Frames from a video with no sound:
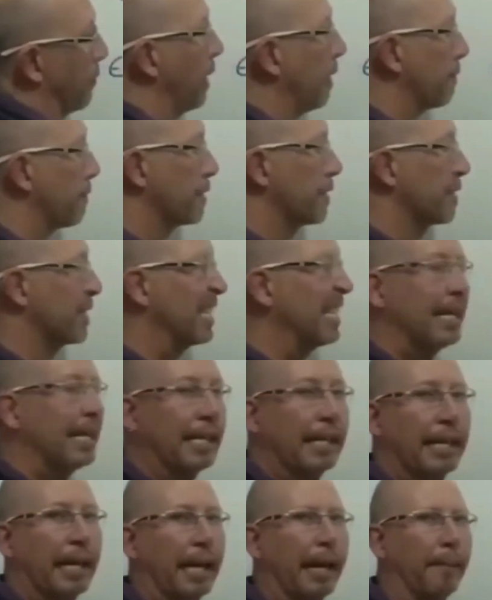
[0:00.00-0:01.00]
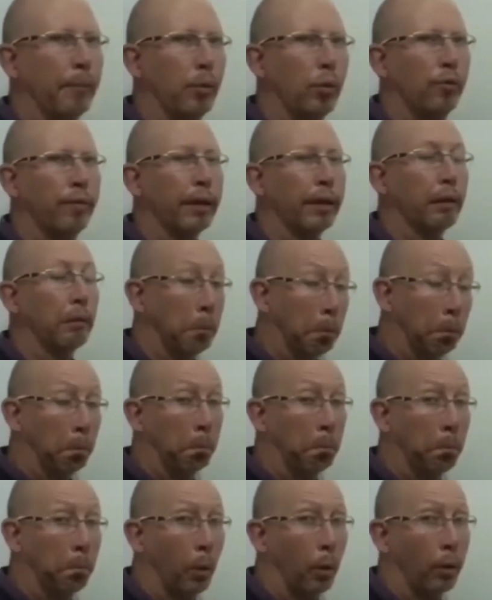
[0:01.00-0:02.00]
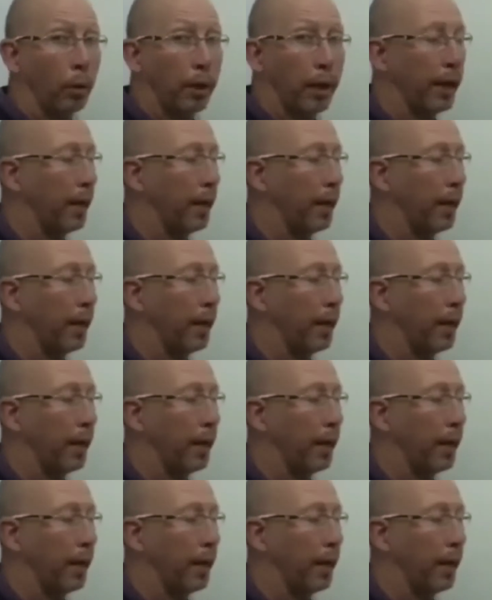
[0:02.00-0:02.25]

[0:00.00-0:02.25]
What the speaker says: seen that movie. Okay.